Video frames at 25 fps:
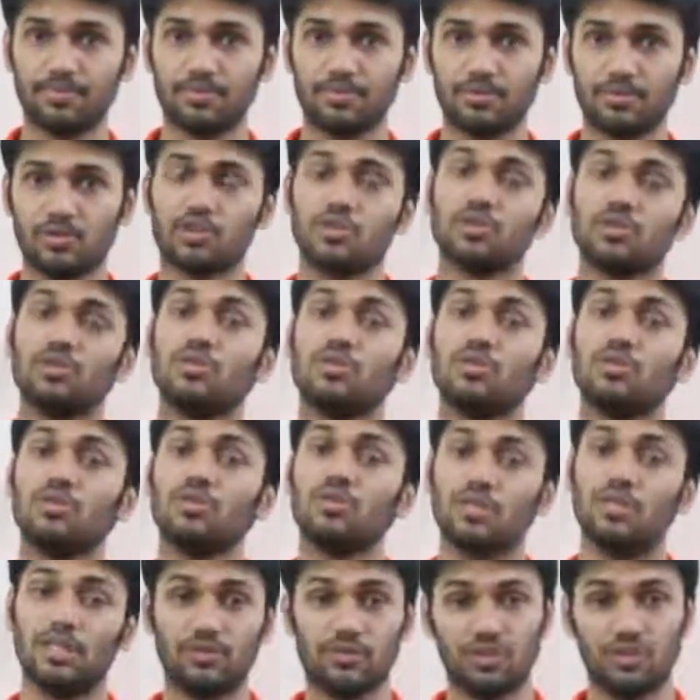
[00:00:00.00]
So
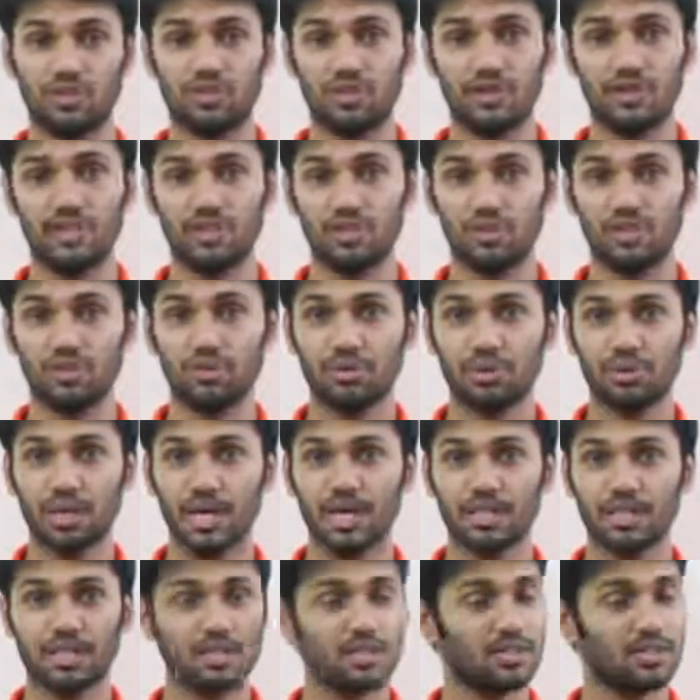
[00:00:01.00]
if you need 2
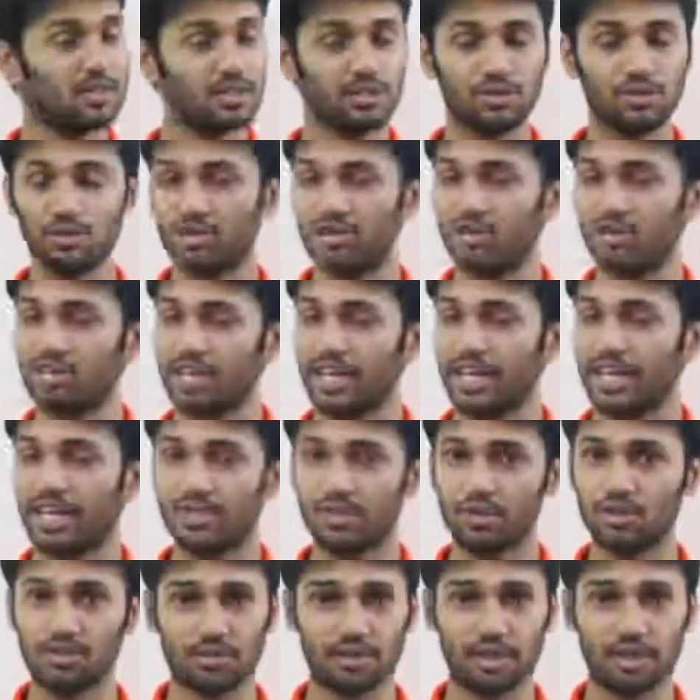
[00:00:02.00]
classes, you just take
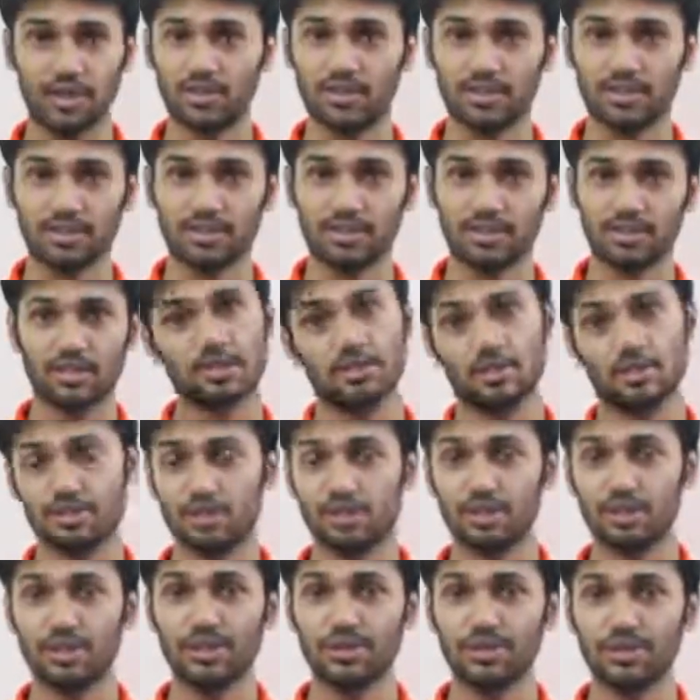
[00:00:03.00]
2 classes.
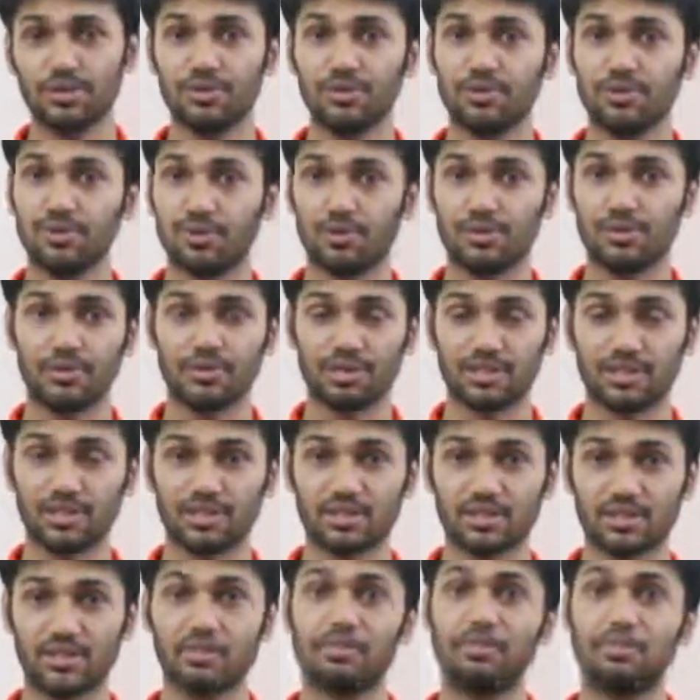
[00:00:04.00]
Don't worry,
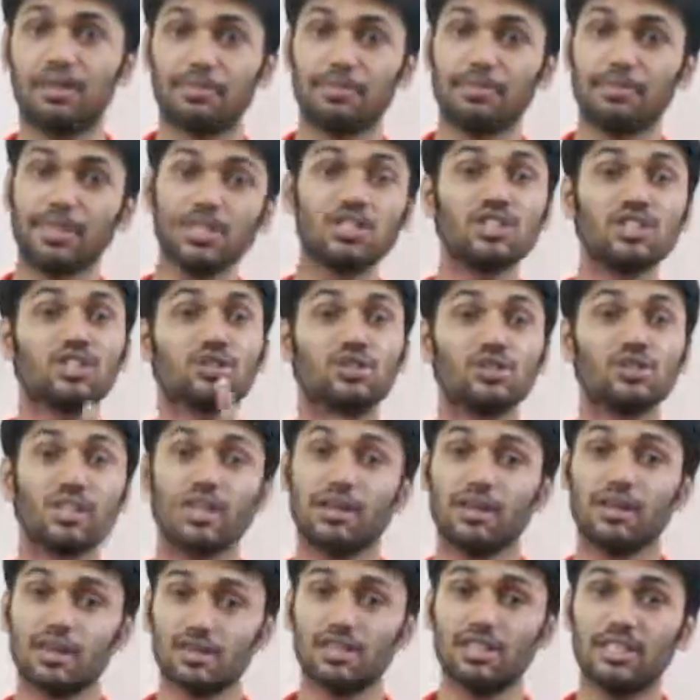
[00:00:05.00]
but make sure they
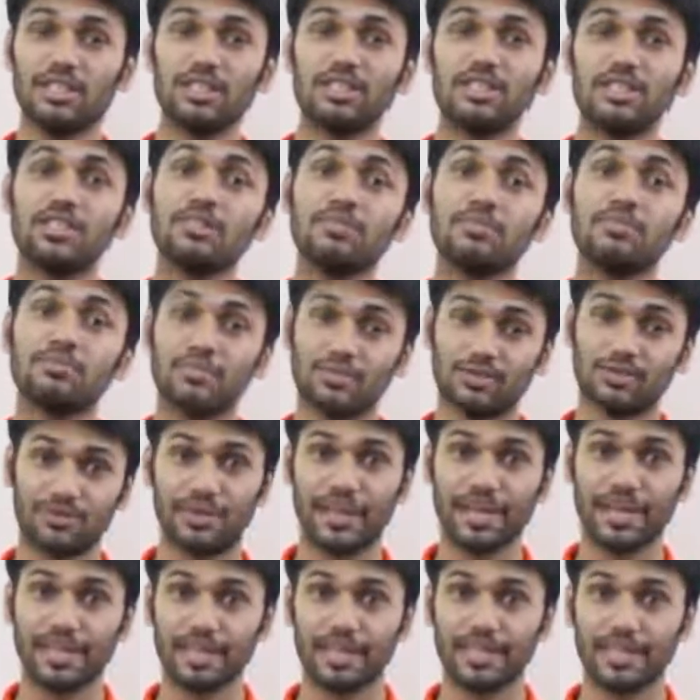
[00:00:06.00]
learn it
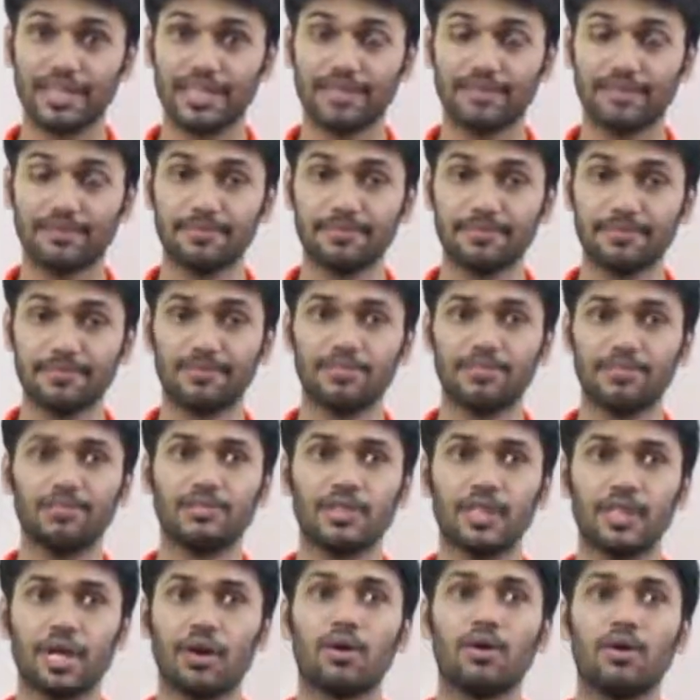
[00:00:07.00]
perfectly.
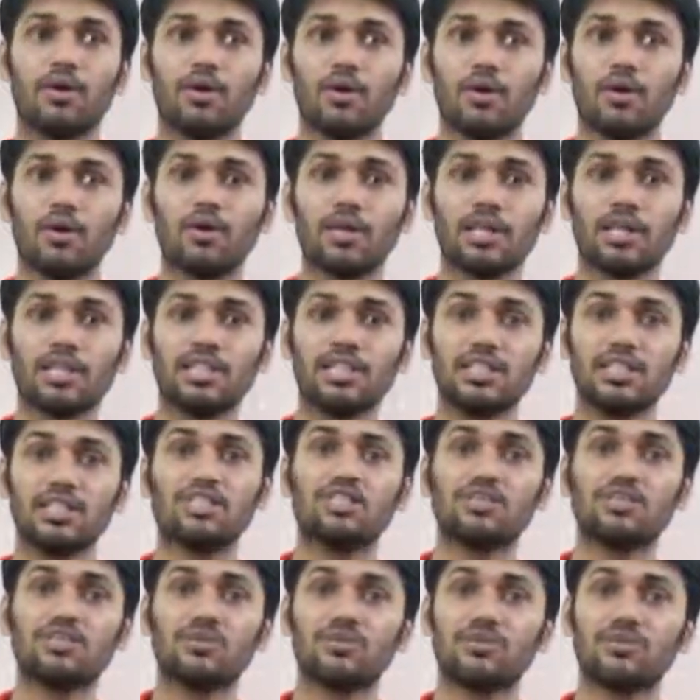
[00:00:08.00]
Now look at this
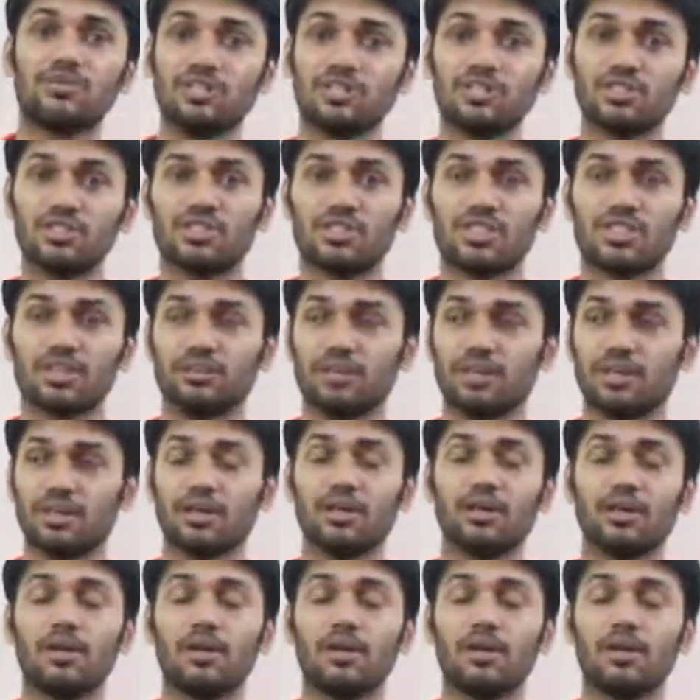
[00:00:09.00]
first table.